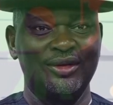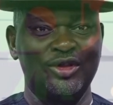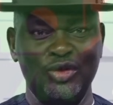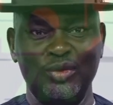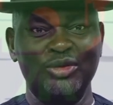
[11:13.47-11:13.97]

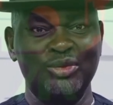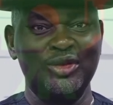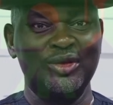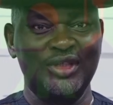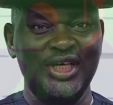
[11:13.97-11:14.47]
Do you want me
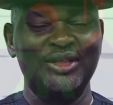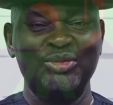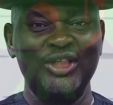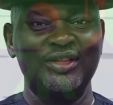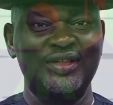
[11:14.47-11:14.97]
to tell the
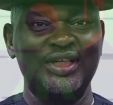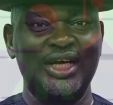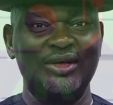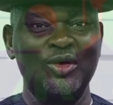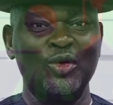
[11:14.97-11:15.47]
military
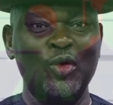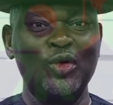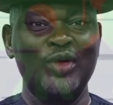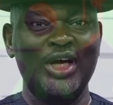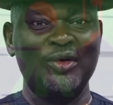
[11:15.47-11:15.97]
that, oh,
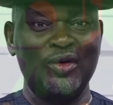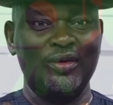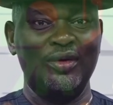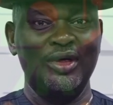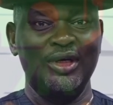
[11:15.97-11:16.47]
you are
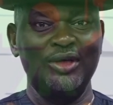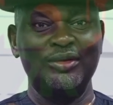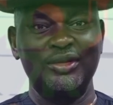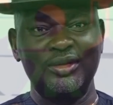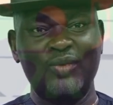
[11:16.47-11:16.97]
wrong?
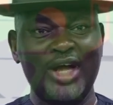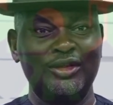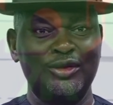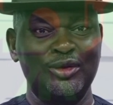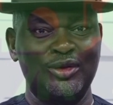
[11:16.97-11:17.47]
Why
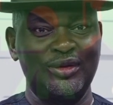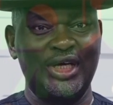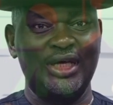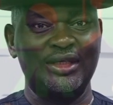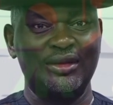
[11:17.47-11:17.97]
did you do
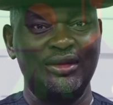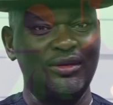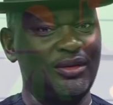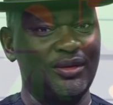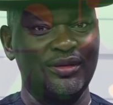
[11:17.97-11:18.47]
that?
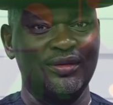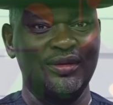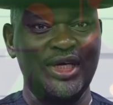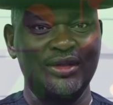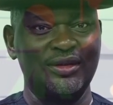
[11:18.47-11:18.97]
No,
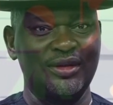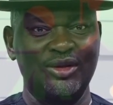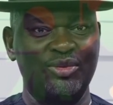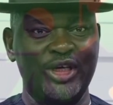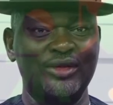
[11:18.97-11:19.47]
that's not
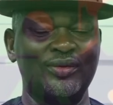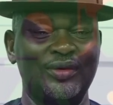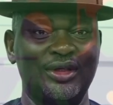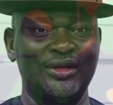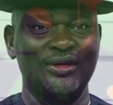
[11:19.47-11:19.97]
the best way.